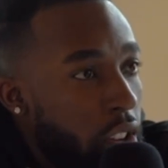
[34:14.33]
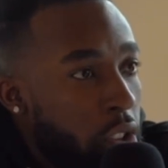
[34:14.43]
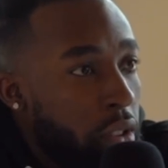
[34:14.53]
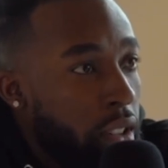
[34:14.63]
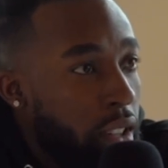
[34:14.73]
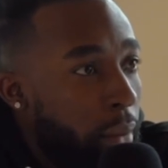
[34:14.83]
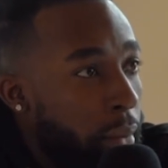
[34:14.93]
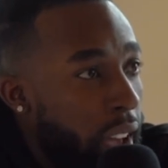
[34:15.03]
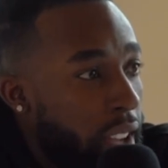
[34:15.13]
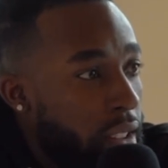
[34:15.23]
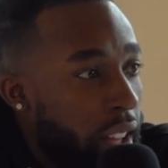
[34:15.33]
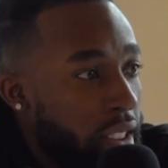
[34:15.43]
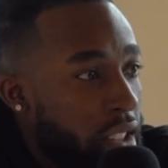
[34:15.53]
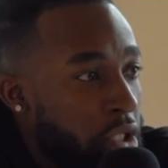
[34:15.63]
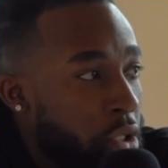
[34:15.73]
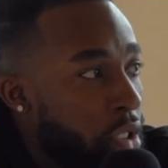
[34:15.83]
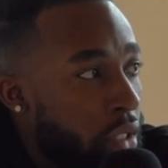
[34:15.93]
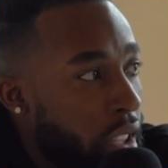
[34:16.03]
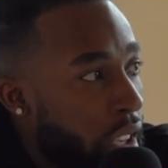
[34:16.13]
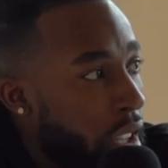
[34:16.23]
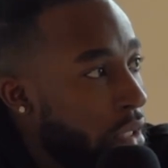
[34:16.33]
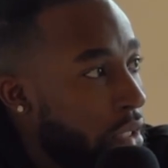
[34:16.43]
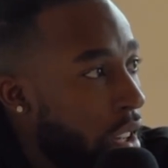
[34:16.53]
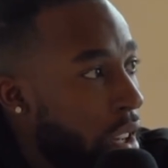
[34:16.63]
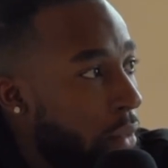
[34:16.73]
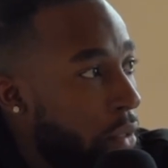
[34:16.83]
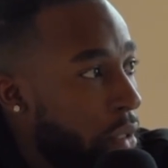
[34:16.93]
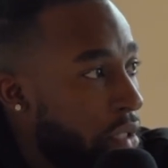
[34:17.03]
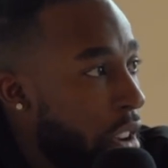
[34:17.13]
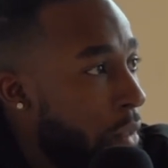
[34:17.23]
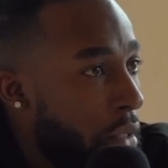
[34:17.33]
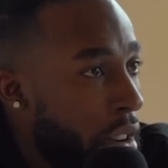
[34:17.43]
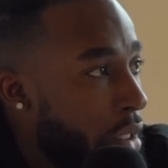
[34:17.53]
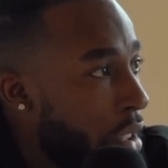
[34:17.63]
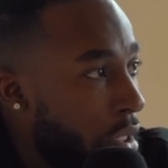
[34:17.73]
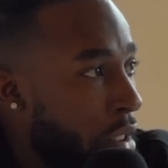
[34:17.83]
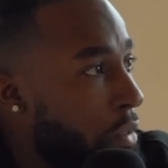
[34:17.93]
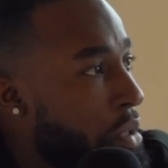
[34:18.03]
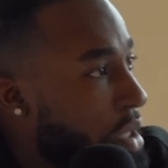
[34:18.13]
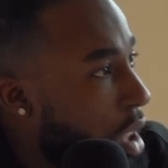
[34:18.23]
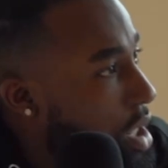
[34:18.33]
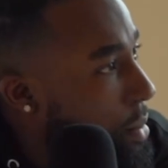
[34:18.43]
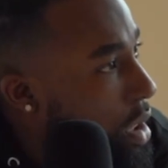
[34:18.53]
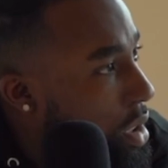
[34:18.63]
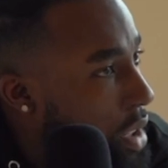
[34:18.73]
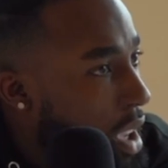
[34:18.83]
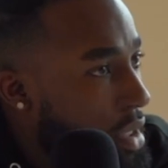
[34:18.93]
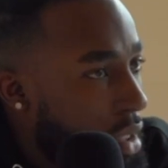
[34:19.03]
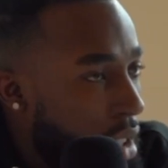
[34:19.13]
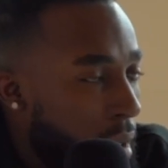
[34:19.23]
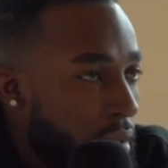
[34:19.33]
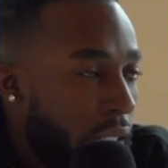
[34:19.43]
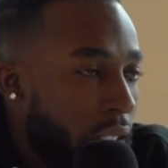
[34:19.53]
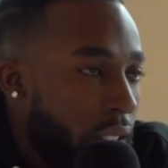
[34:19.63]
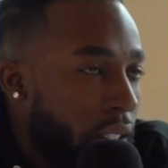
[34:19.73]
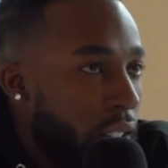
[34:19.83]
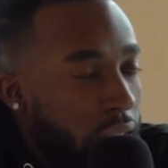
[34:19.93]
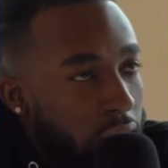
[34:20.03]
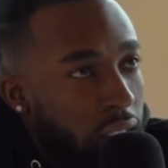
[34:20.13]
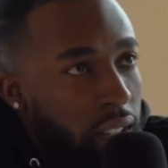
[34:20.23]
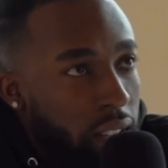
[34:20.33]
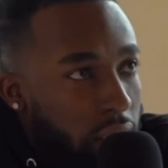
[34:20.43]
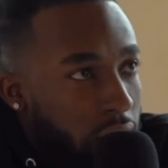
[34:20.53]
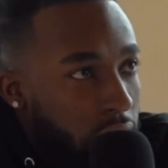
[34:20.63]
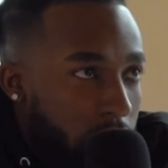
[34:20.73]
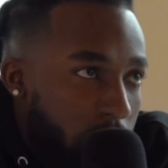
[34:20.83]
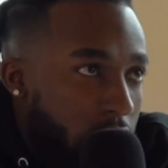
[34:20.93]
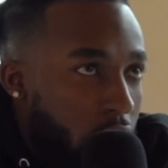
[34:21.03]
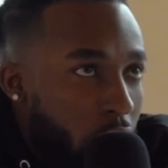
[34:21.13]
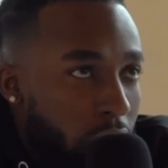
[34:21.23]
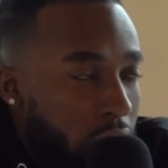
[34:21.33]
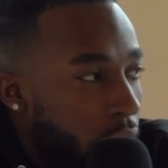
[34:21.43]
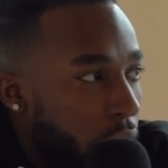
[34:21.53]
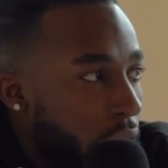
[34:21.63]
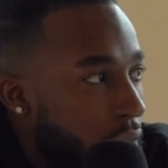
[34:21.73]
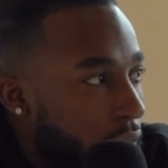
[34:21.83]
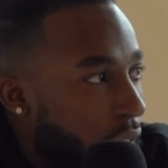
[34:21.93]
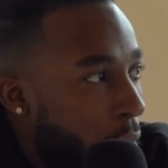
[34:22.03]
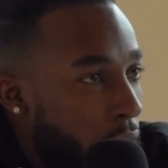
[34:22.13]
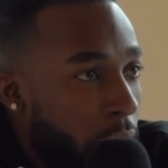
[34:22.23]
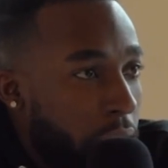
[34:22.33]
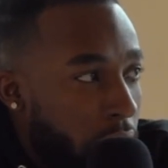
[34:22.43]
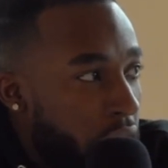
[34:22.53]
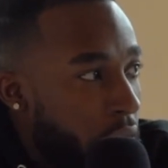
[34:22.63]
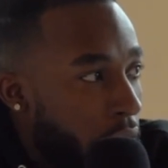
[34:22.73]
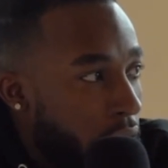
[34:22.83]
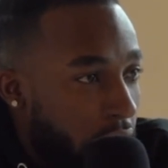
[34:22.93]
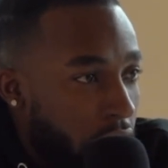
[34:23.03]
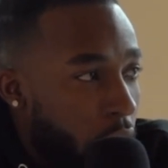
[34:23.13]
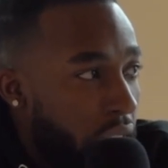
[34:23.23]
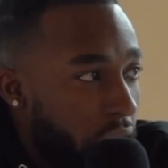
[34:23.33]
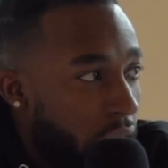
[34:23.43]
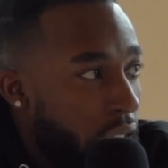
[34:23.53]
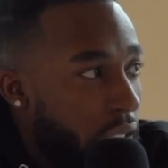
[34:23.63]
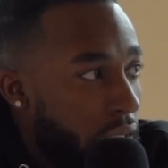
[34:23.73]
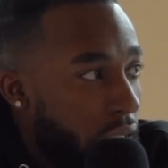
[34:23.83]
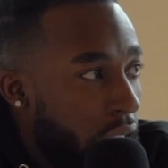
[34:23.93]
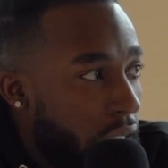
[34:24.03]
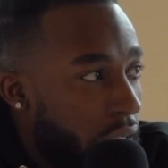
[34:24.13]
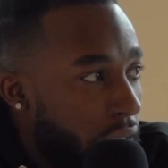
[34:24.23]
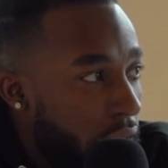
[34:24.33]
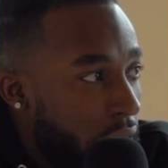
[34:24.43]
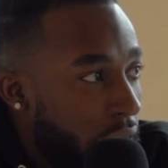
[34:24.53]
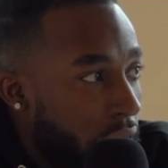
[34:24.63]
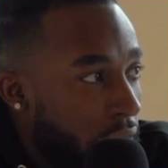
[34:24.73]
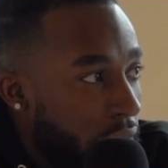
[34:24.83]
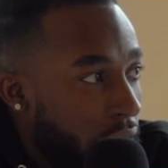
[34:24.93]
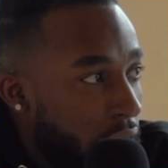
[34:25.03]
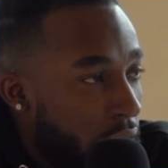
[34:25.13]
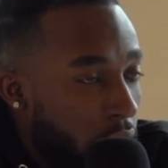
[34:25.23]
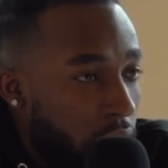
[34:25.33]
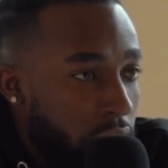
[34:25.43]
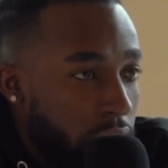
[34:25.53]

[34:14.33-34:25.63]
you can come back like to JUCO again for your sophomore year, you know, full scholarship, all things. I'm like, that's cool. I don't want to, like, I want to go play Division I because I know I can. Like, so